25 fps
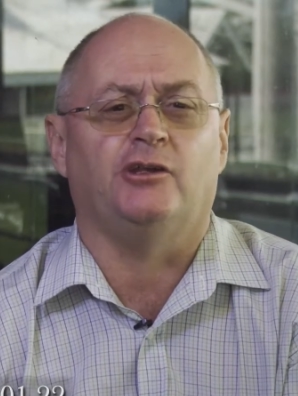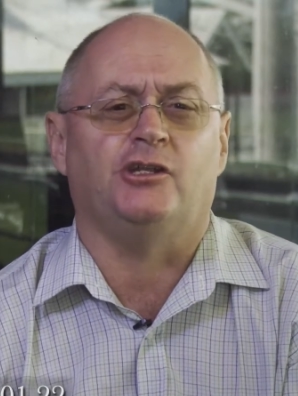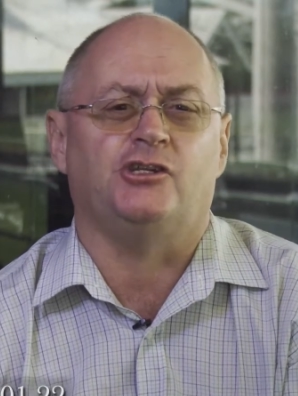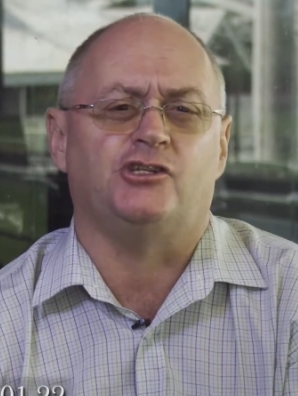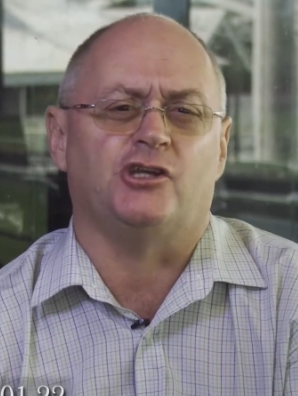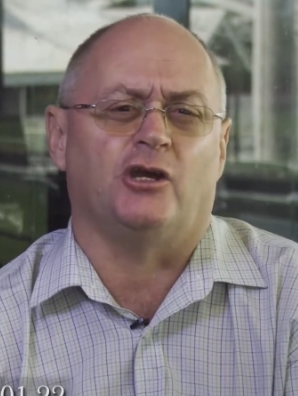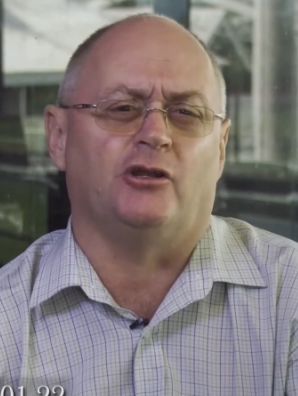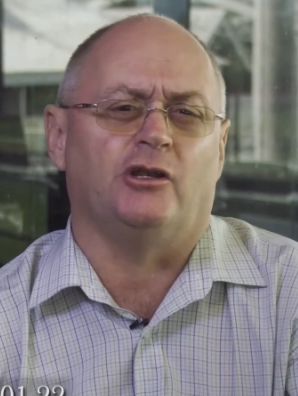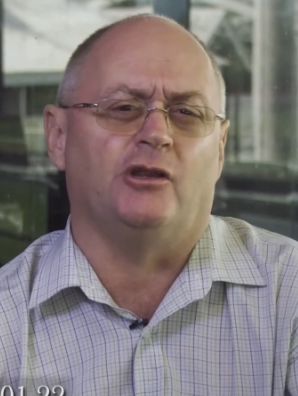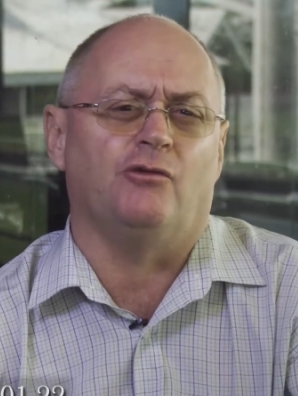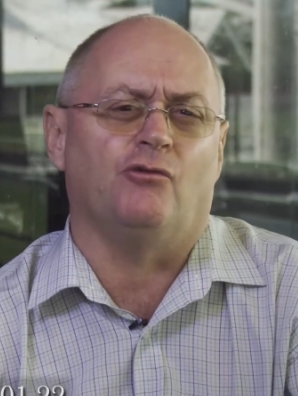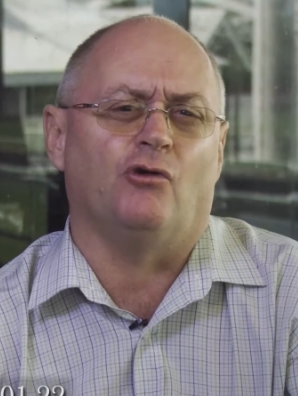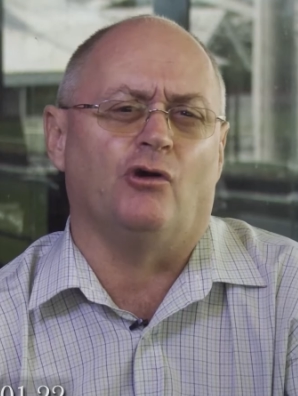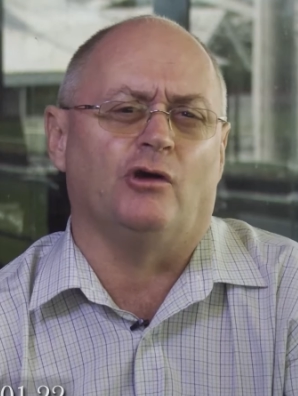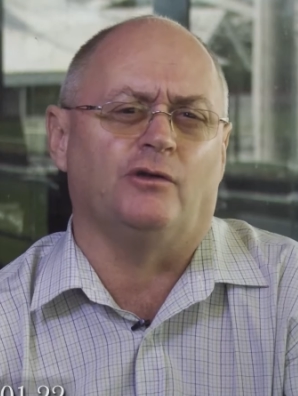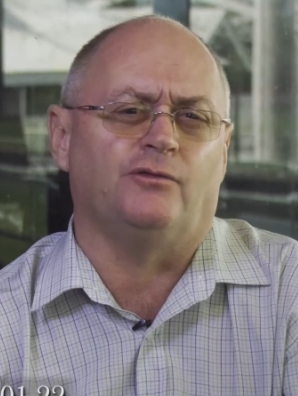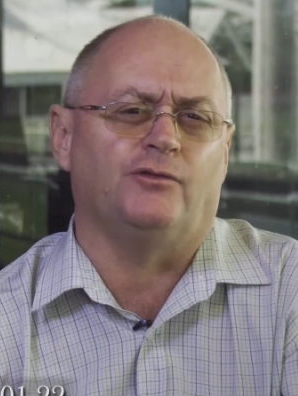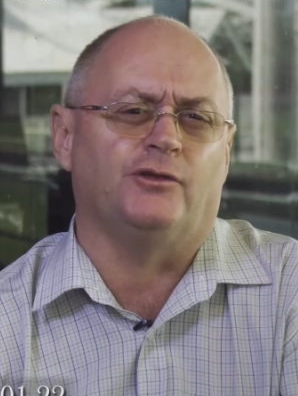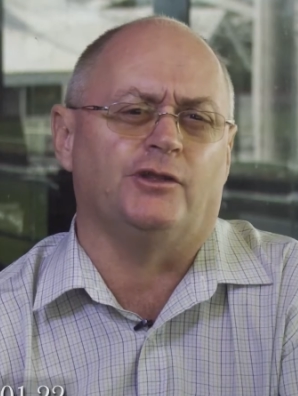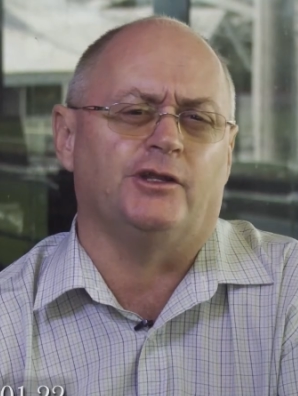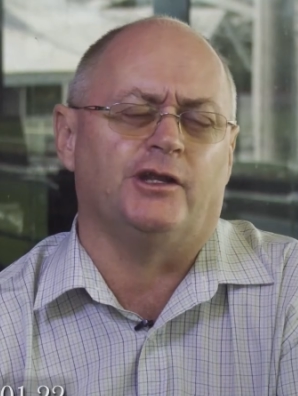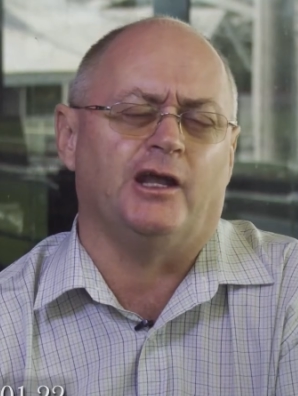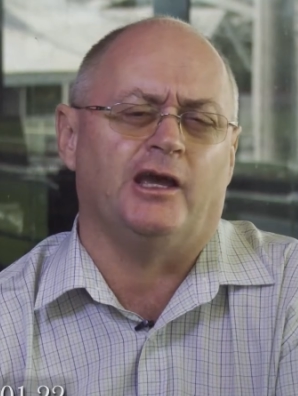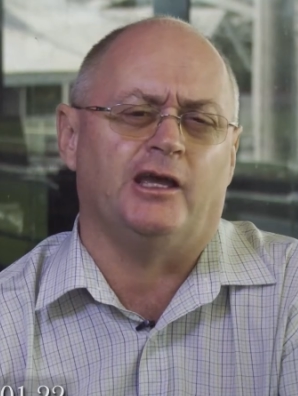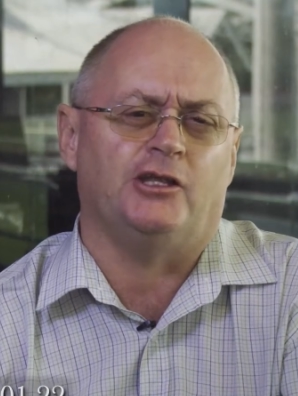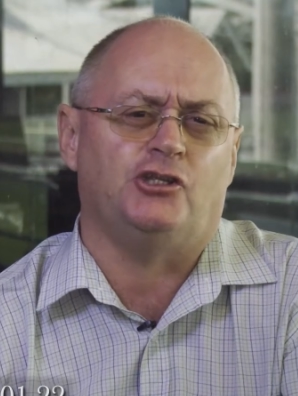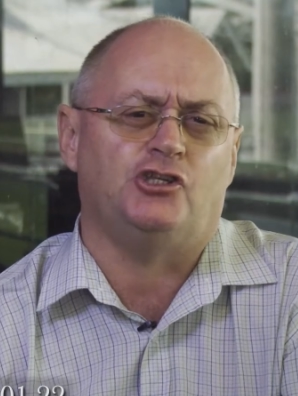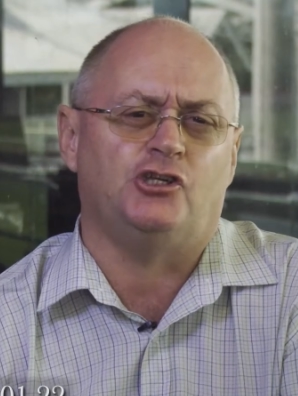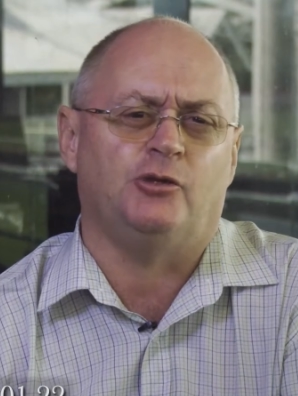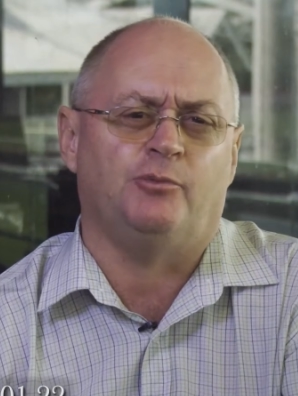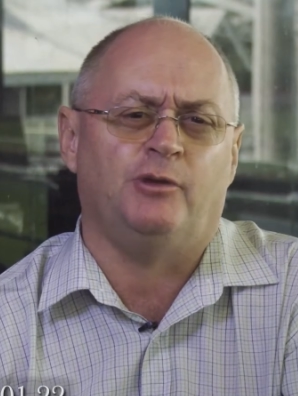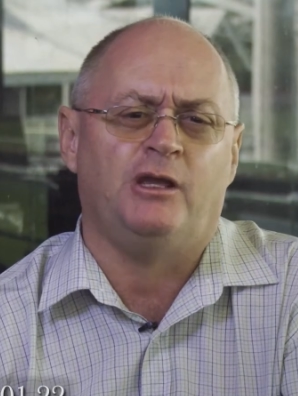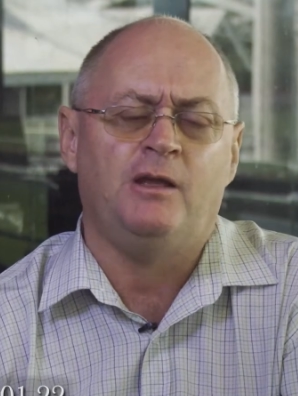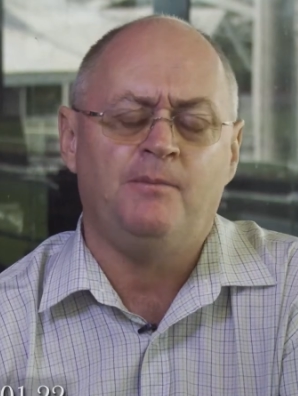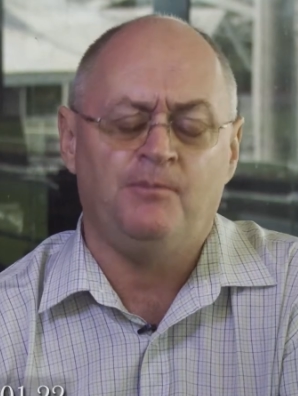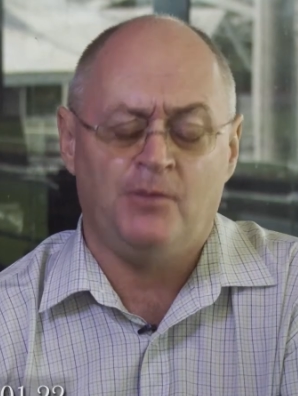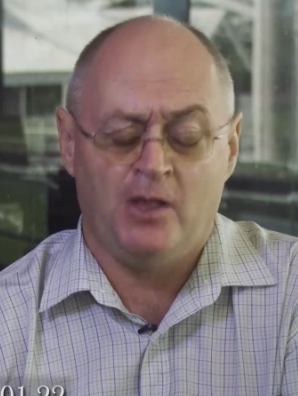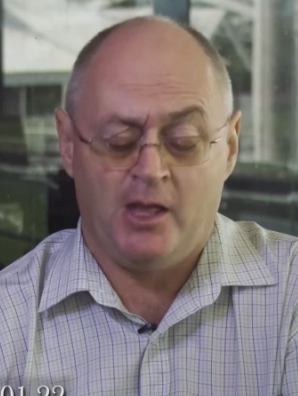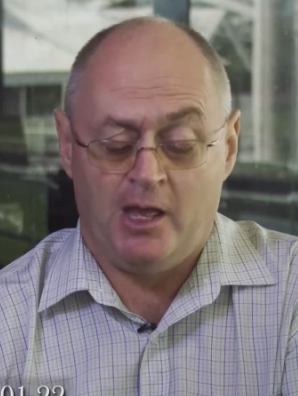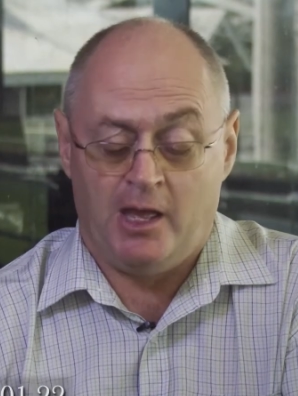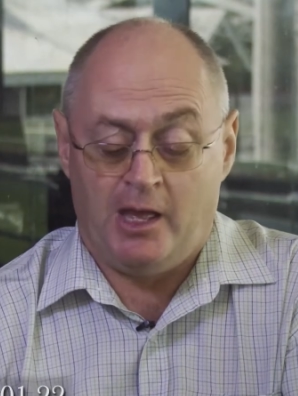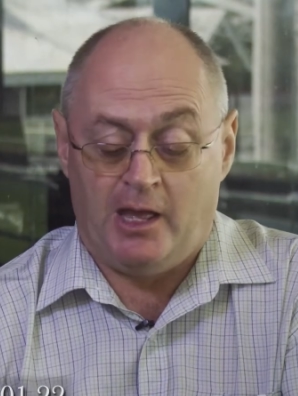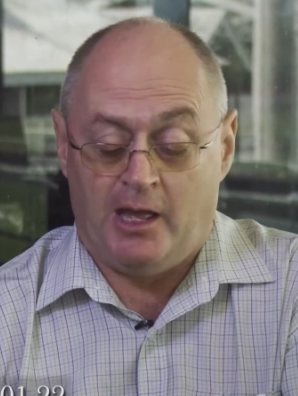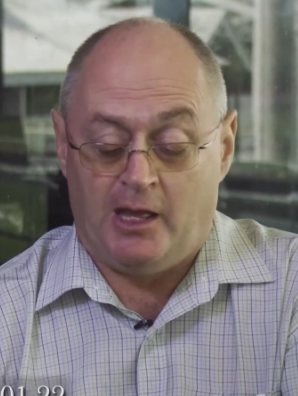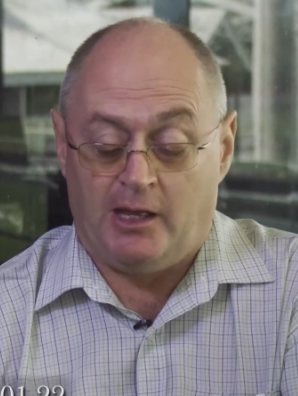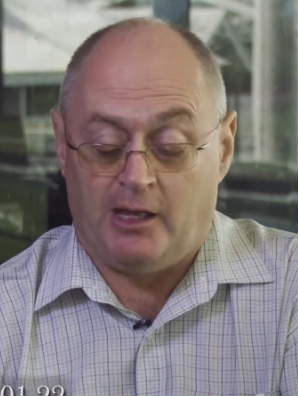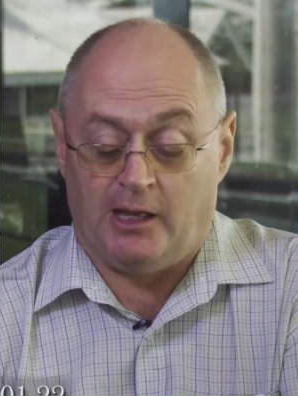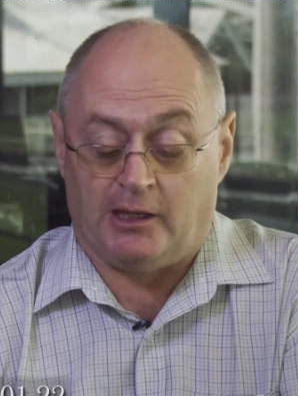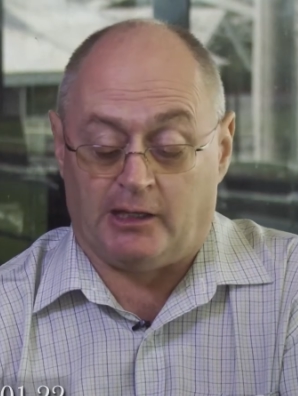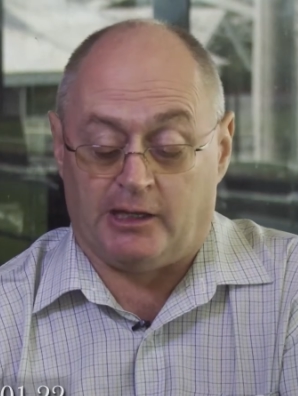His only ride for the day, Chippy.
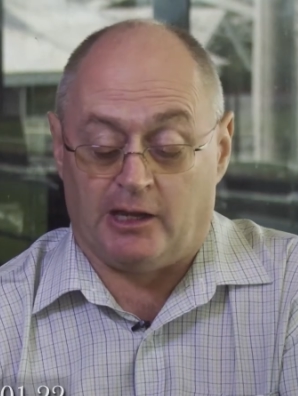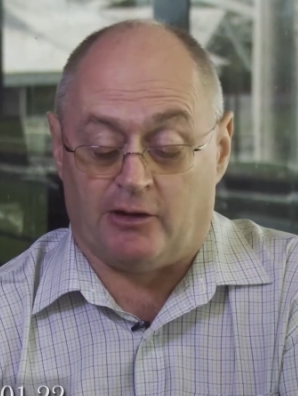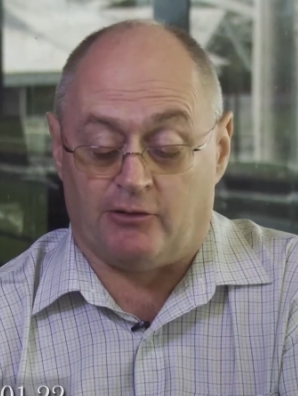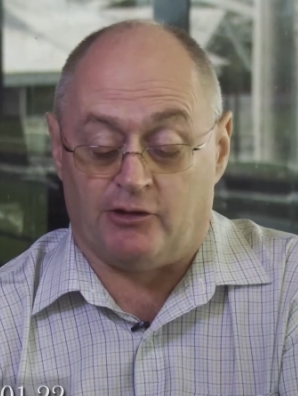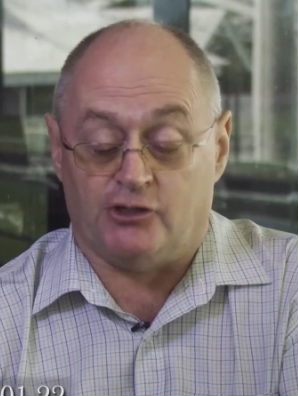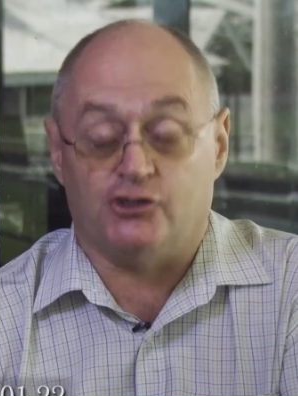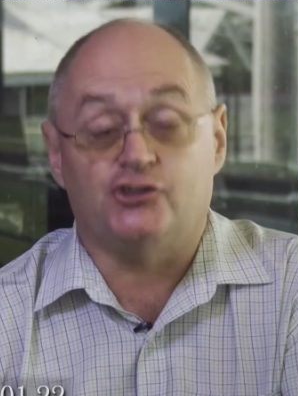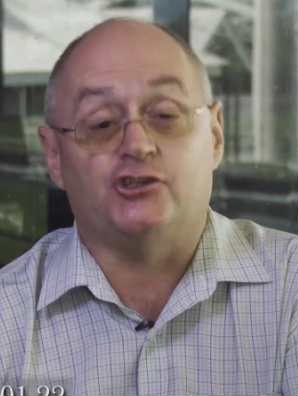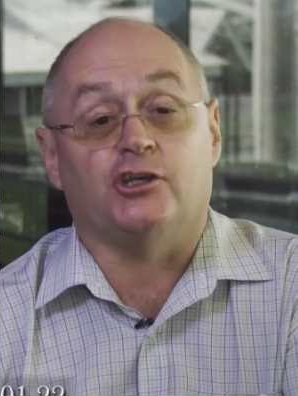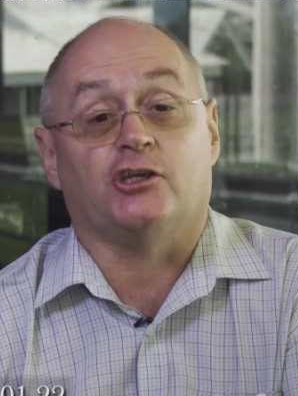Carries